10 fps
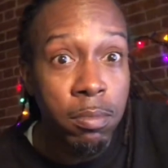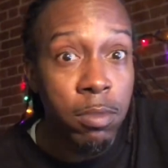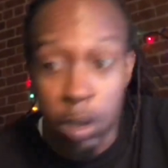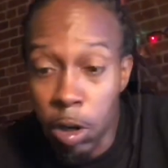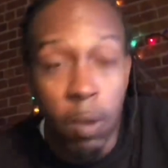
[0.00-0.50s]

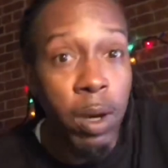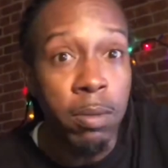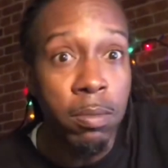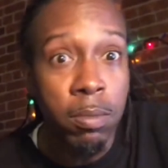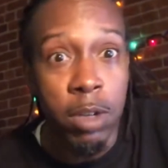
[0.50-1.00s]
Just a little
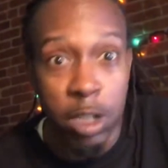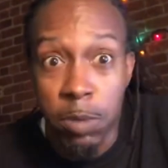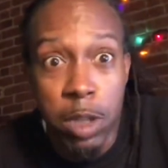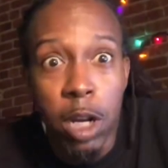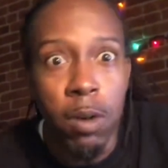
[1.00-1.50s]
one. Because she
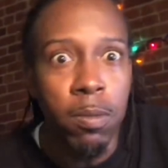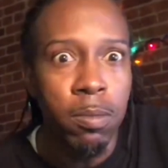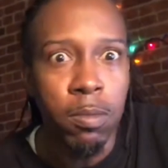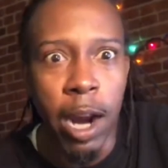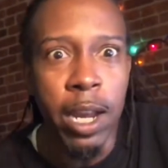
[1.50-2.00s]
was little,
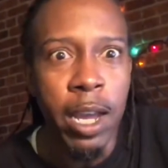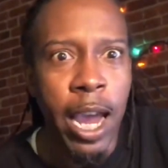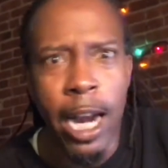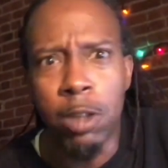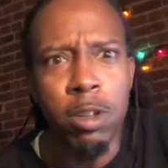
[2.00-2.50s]
right?
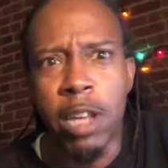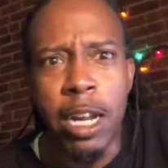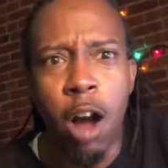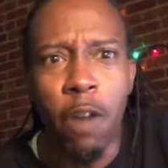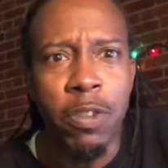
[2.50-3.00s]
And they do this
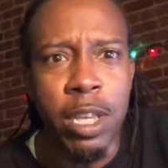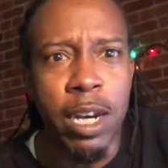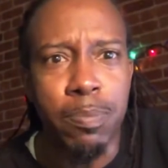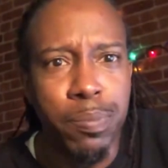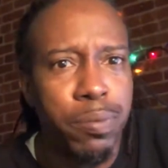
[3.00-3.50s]
like coughing thing,
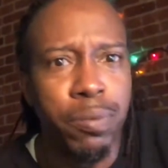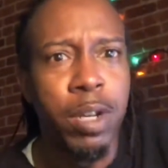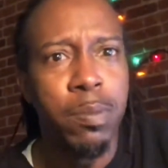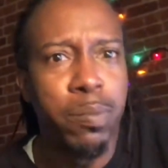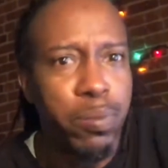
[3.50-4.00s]
like
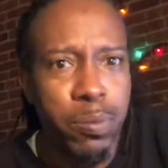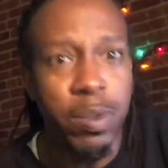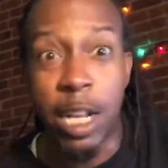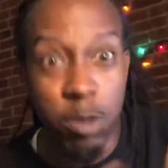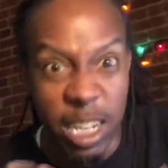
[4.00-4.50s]

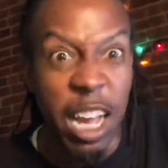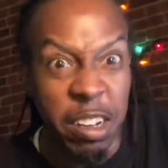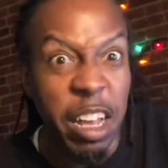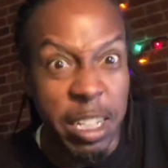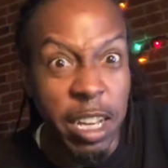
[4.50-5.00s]
they do
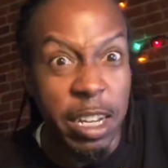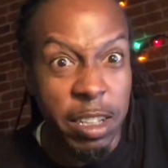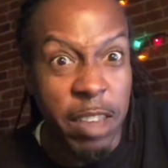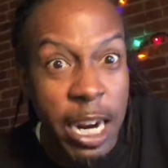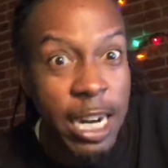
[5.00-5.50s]
the
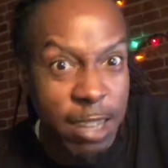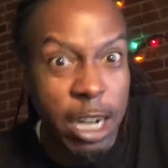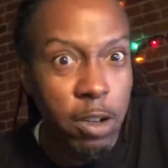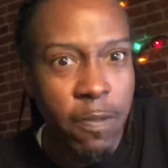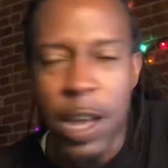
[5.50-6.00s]
thing, that's how they
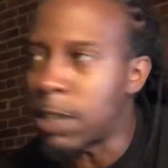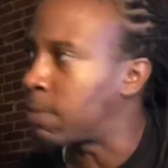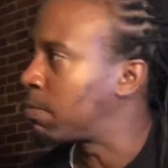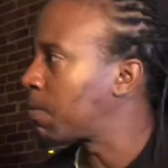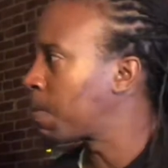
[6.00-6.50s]
show affection.
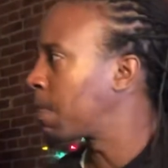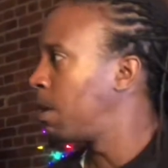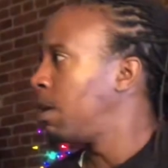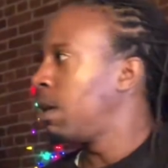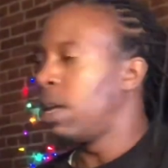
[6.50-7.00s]

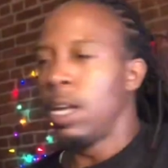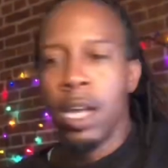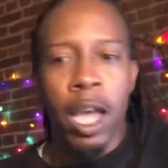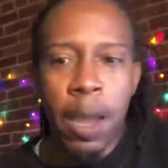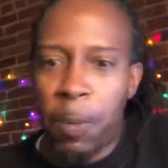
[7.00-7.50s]

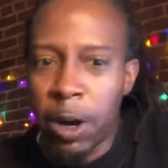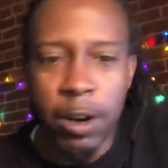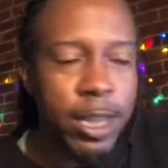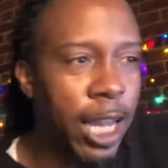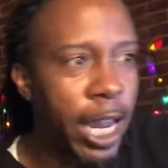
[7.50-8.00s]
He put her
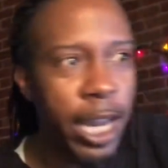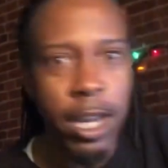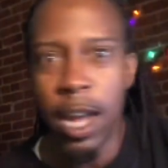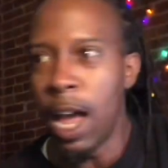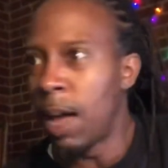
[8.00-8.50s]
in the
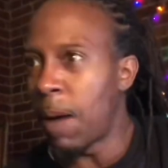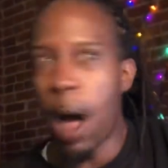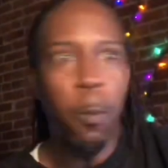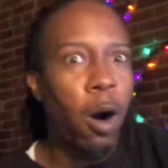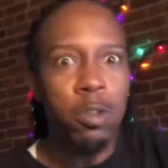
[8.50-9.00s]
thing.
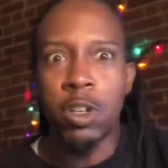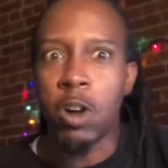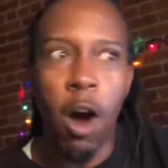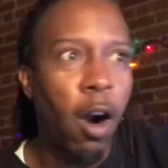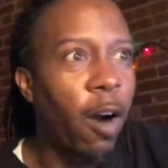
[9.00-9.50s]
I walked to the
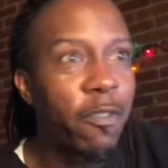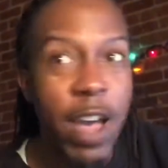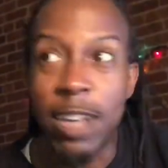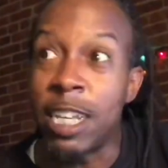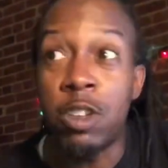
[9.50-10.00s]
car all
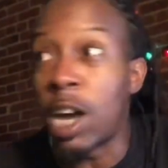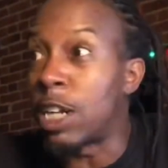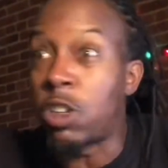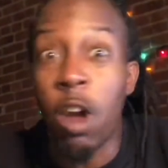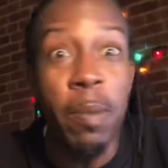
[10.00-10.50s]
fast. He trying to
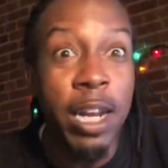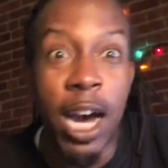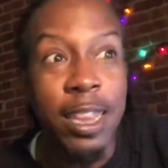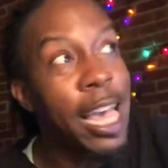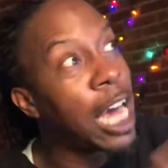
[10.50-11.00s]
show me the
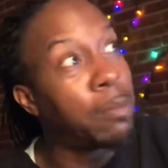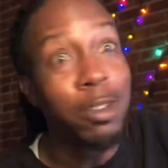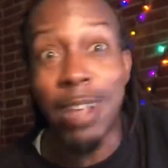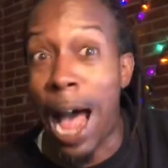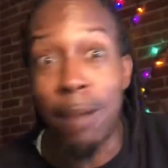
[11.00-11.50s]
other
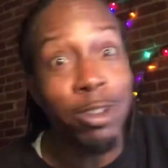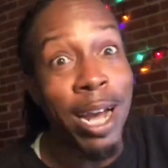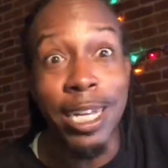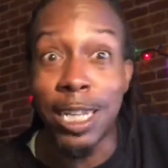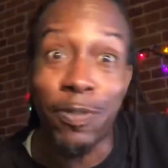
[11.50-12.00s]
animals. I'm
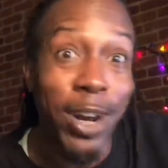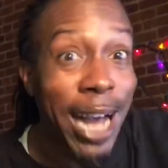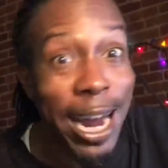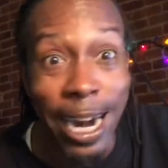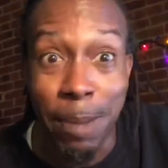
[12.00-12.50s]
trying to get the fuck
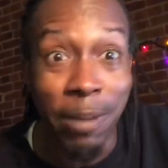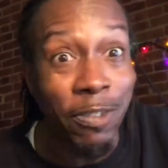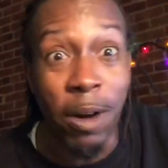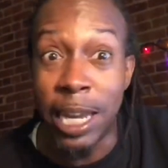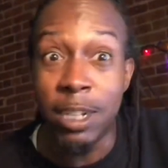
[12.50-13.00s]
out of there
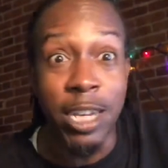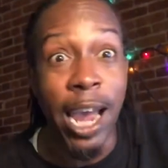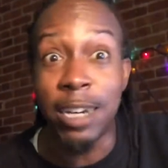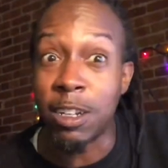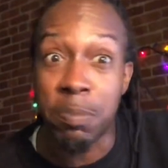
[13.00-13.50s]
before he
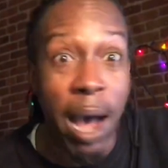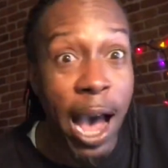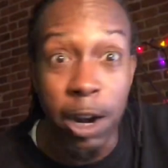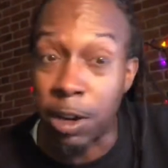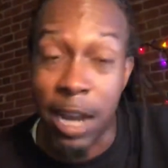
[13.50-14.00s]
changed his
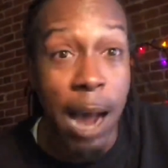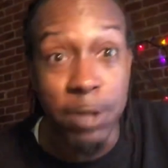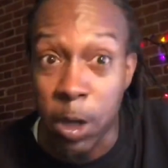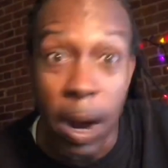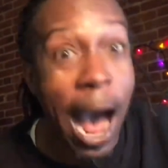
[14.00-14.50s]
mind or the cop
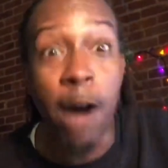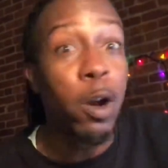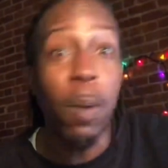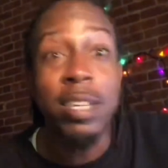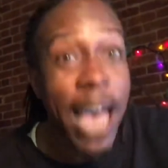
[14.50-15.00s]
show up. I don't
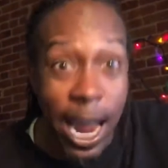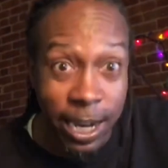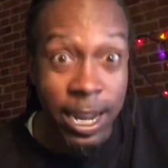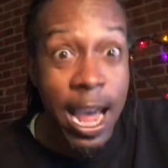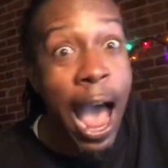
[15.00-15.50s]
know what's
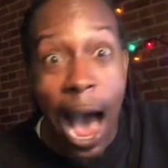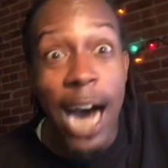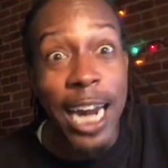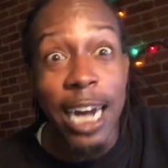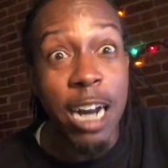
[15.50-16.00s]
happening.
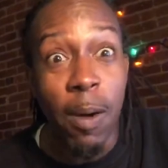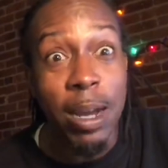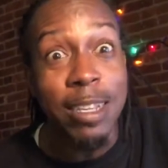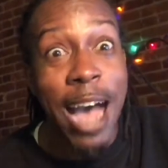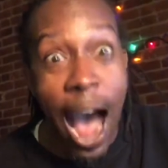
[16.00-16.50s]
All I know
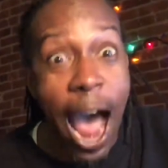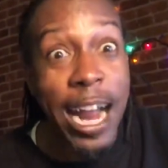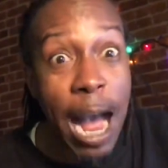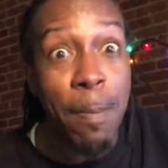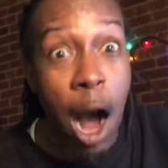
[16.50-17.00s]
is I
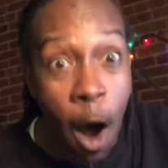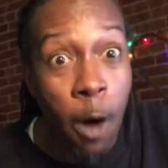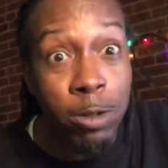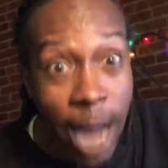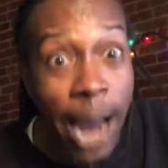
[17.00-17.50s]
got my
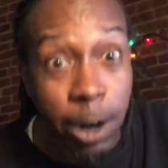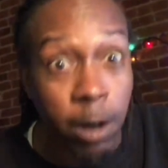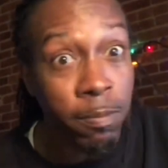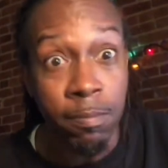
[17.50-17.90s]
own tiger.